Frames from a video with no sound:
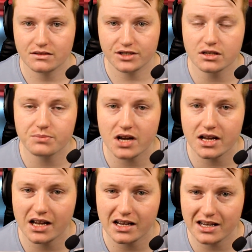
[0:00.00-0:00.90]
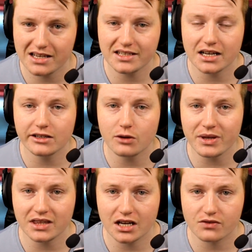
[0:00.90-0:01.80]
Dylan Brown, he's done a little
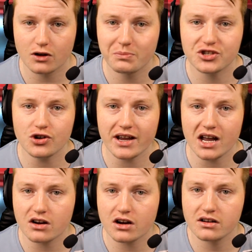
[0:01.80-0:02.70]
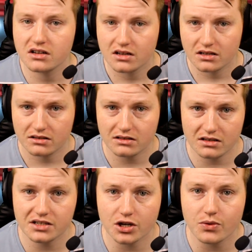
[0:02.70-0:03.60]
bit in the NRL, but Jai Arrow
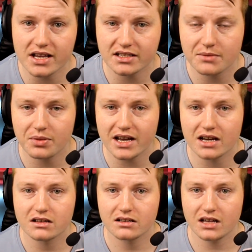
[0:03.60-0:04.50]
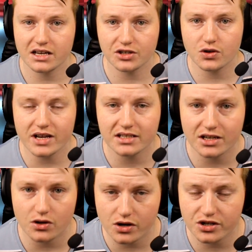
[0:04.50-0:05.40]
is a Queensland player. He's a
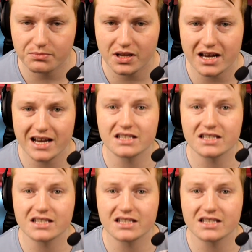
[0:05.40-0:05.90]
Queensland origin player.